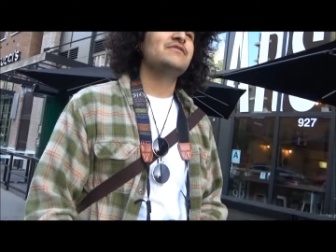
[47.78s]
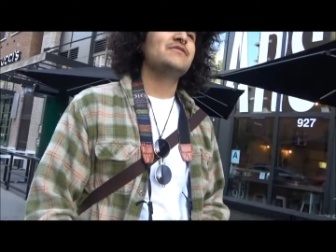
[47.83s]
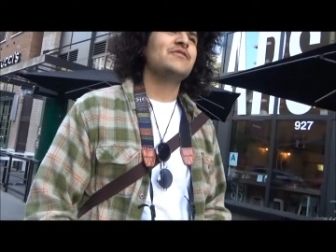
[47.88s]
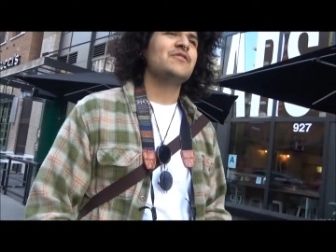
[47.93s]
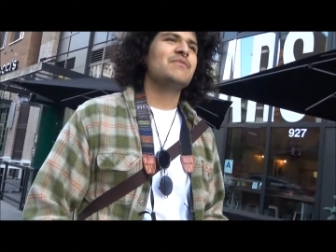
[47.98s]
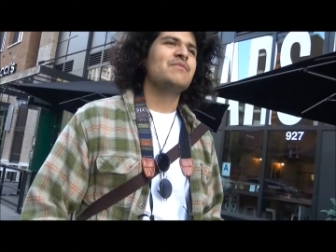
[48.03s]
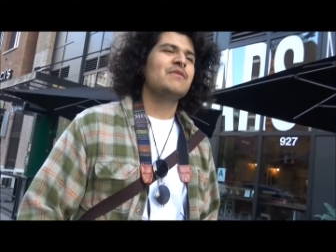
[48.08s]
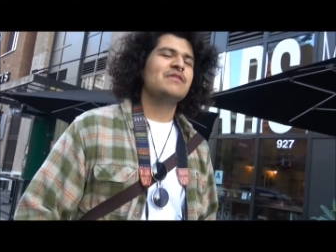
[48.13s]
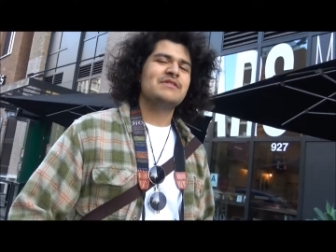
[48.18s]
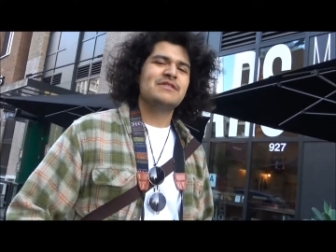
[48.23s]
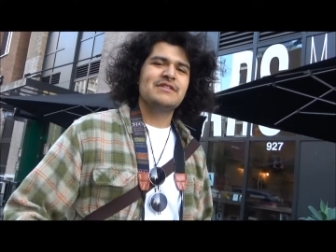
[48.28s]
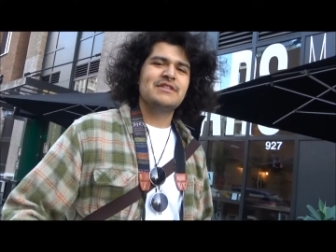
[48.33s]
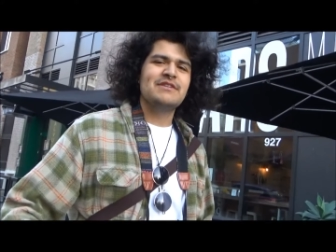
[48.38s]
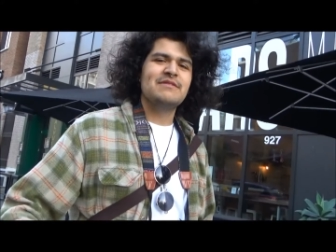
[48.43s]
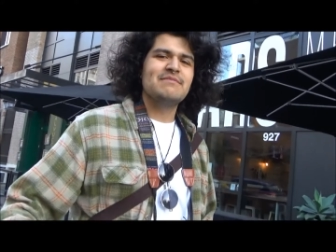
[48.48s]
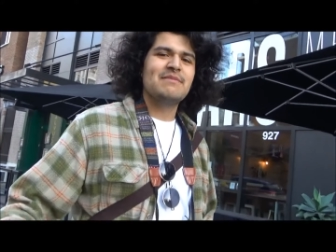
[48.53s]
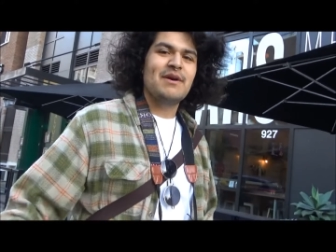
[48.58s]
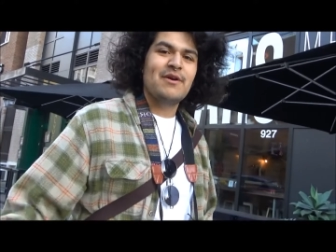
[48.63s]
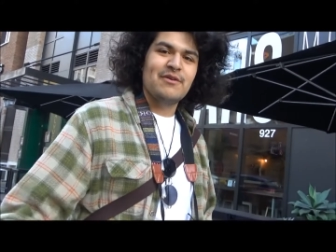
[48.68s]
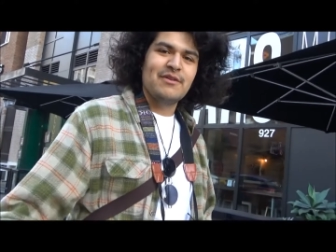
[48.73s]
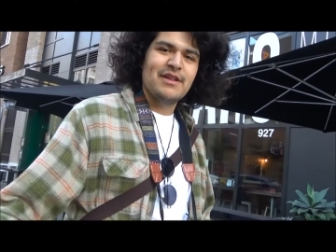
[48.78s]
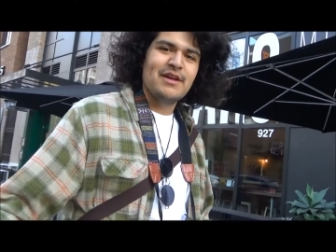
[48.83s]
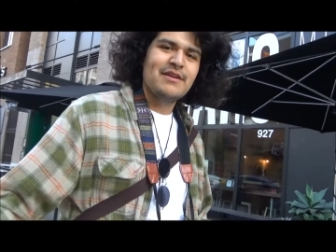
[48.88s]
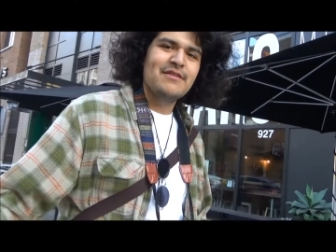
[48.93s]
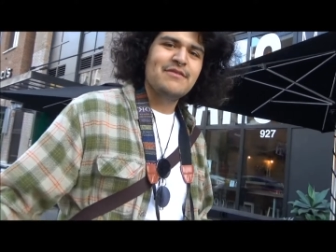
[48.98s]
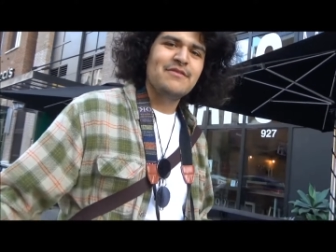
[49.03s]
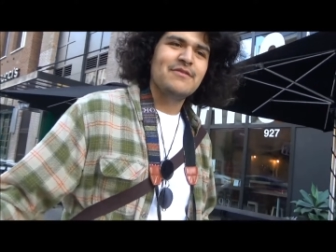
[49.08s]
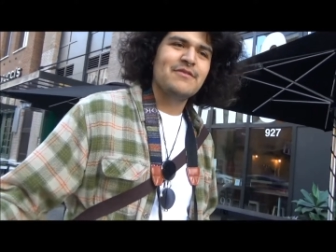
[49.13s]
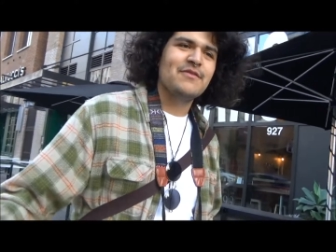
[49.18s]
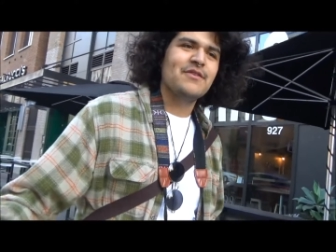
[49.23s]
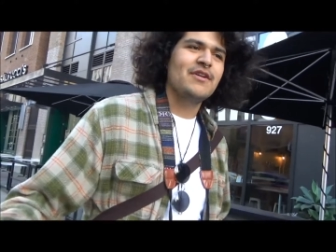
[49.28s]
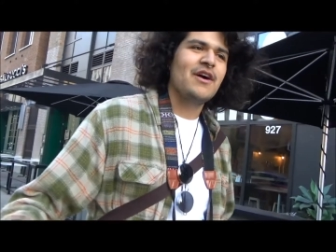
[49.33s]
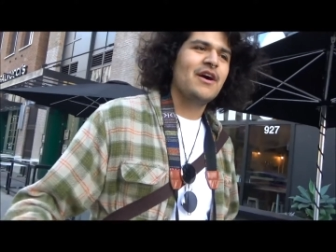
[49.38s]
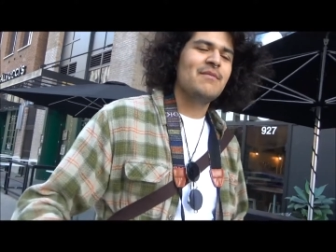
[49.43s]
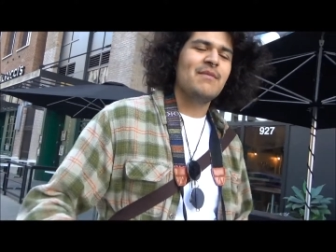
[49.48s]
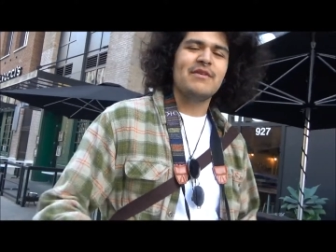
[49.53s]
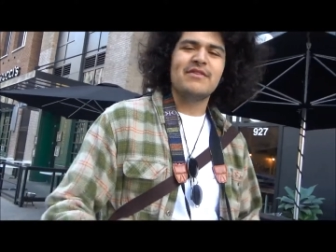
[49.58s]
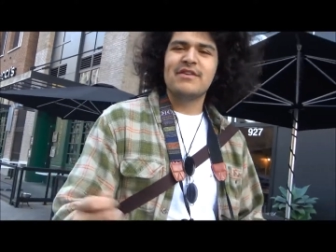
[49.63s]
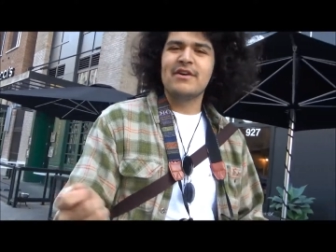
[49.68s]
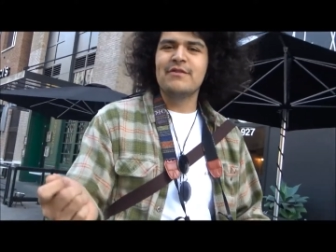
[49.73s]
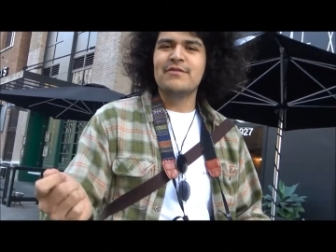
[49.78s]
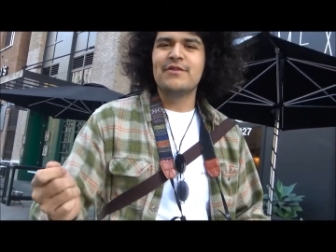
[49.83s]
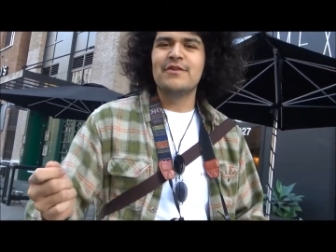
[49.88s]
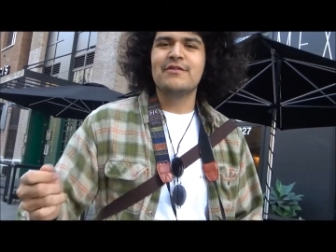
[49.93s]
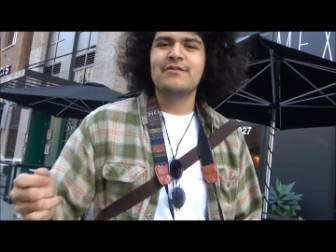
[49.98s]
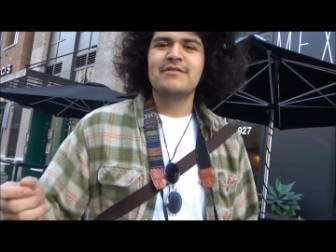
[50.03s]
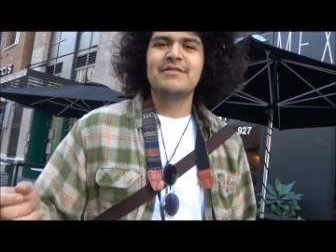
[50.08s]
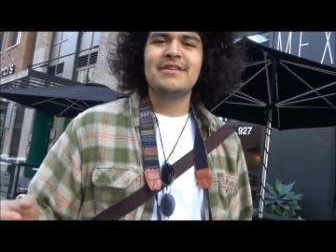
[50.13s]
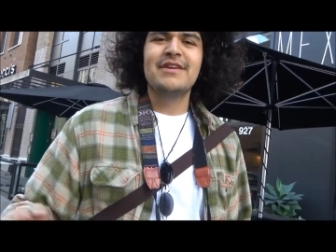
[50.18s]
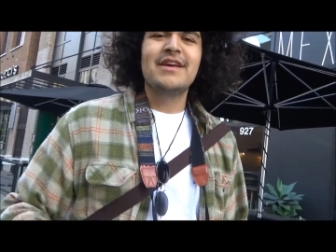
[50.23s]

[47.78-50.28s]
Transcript: for mostly my whole life, but on my cell phone.